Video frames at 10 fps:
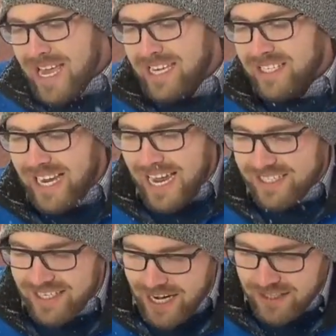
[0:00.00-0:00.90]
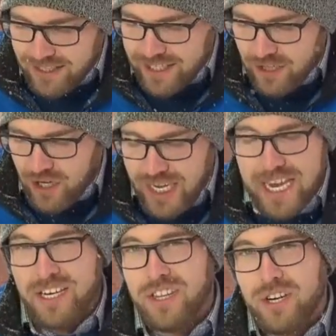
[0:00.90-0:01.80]
He sat silently looking
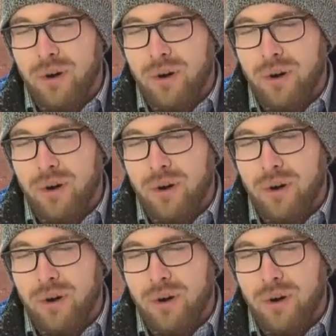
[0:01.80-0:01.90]
into the